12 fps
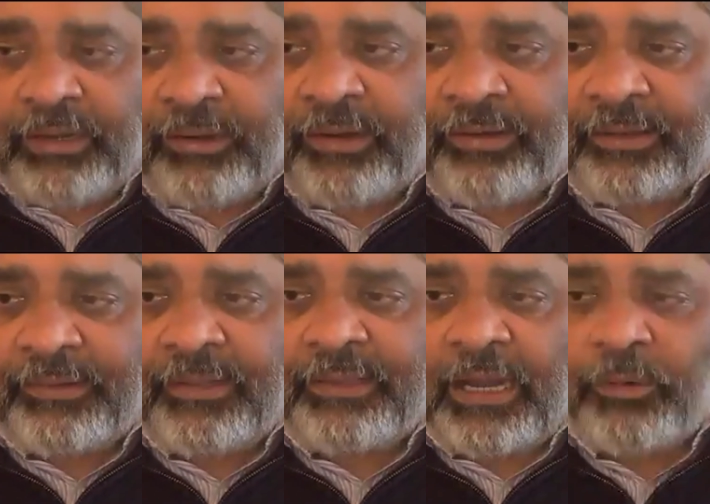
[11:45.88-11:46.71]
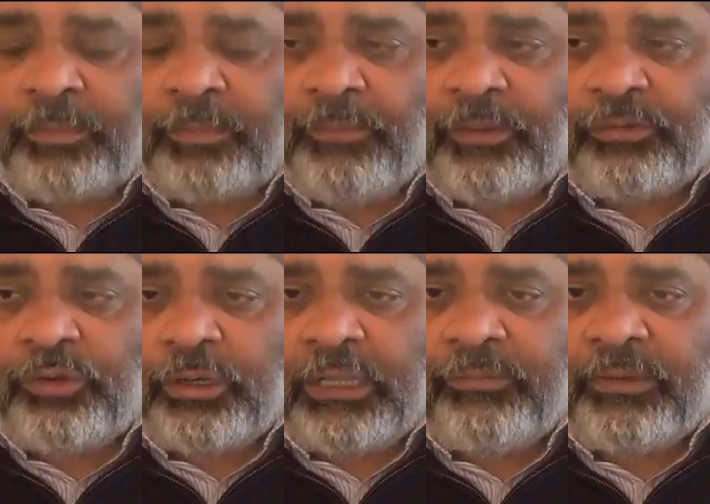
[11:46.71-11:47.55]
regret that that problem was
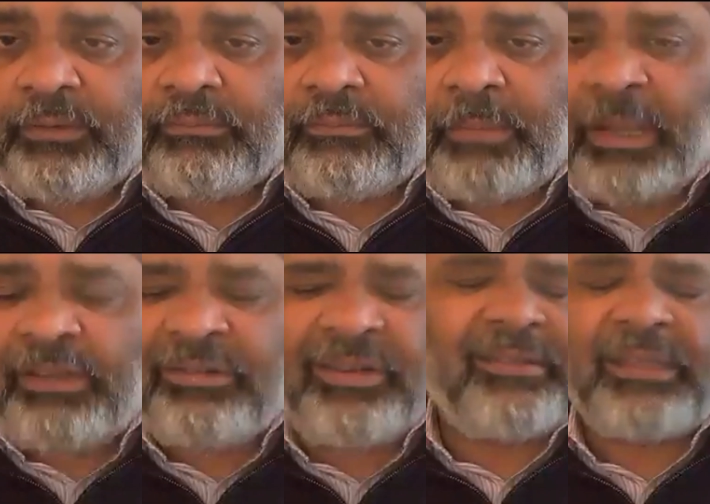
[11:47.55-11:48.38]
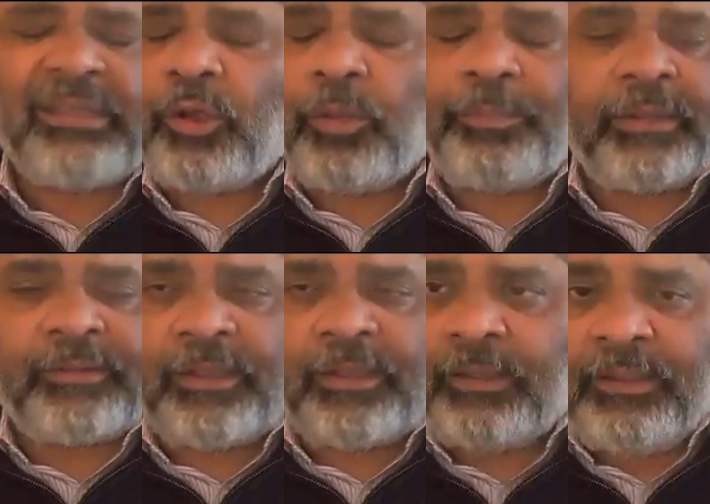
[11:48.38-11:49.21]
not even mentioned except en
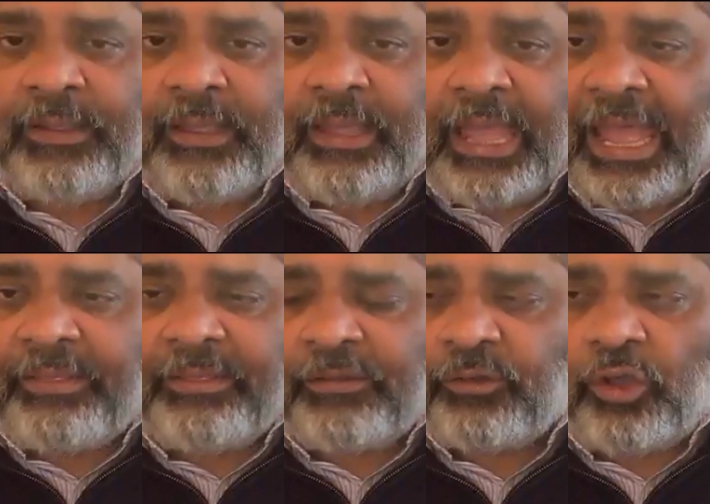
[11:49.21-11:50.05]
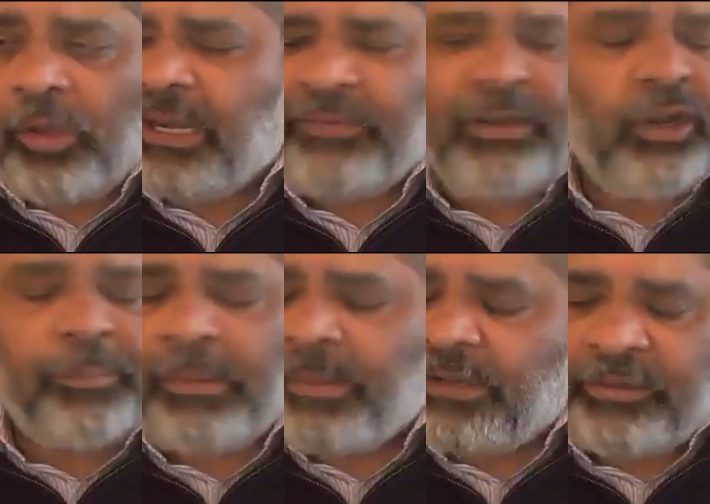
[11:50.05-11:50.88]
passant at this COP, and it will not
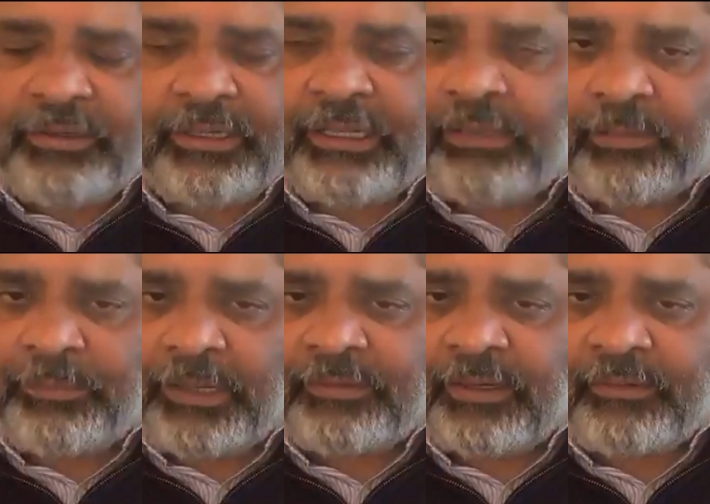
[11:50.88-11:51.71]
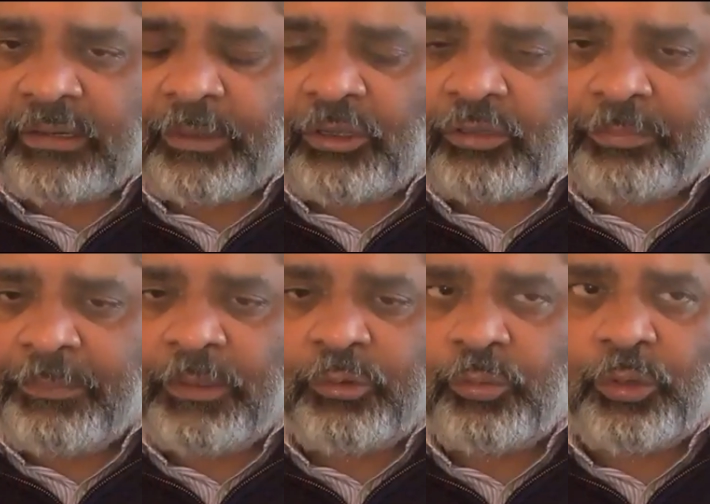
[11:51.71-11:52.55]
be mentioned in Egypt, et cetera, because
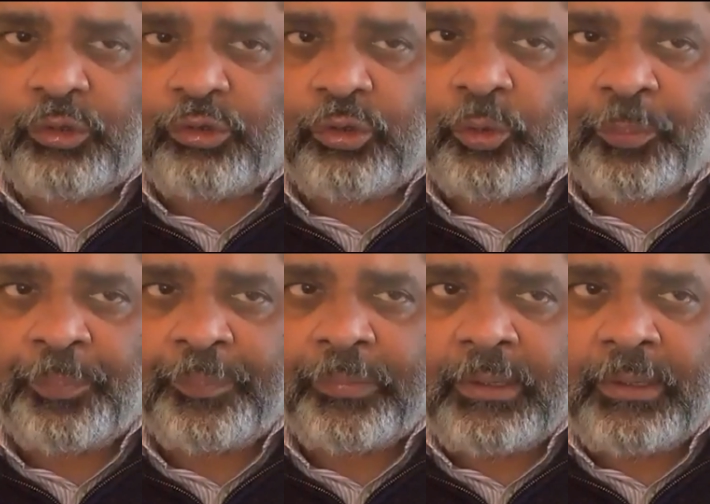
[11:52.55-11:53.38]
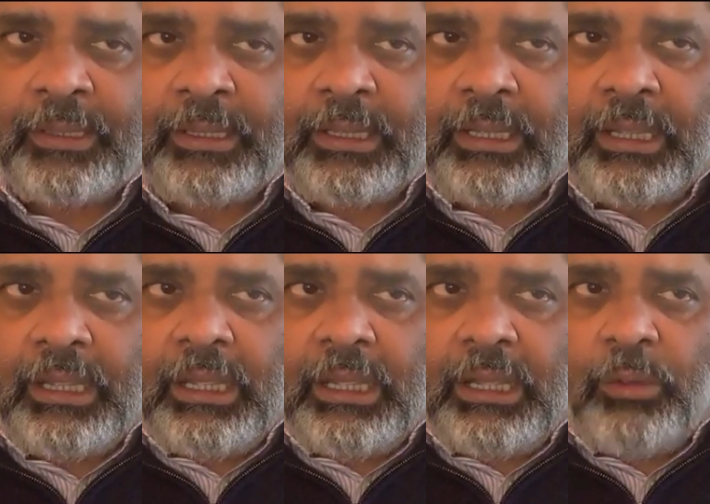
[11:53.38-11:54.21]
people don't want to know.
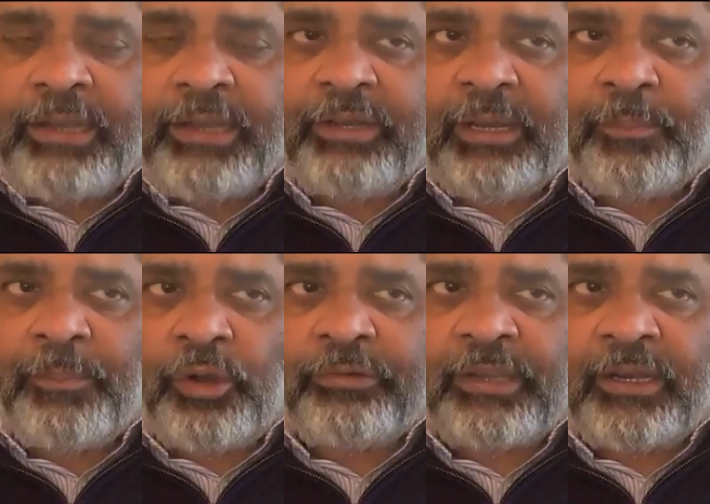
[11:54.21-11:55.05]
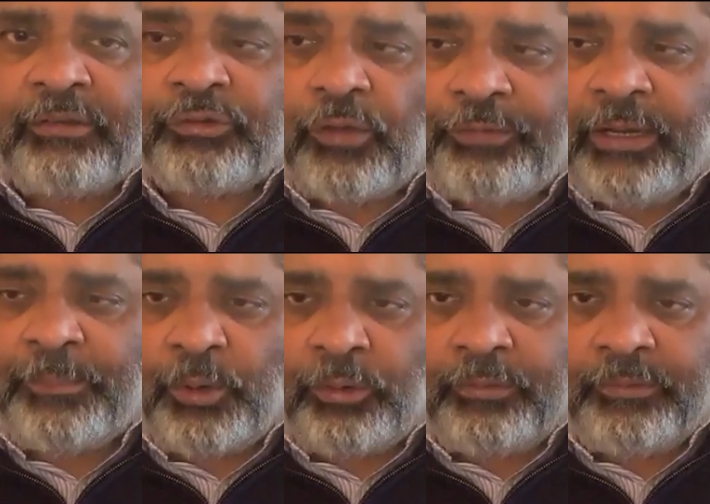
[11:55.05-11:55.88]
When green bonds are sovereign
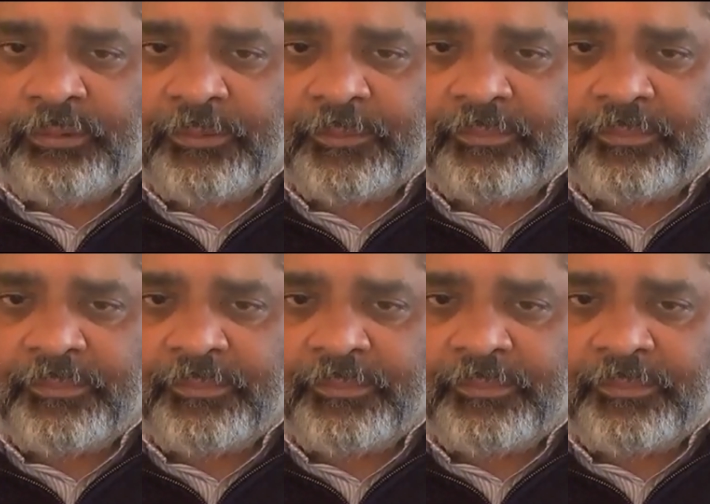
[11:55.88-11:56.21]
bonds,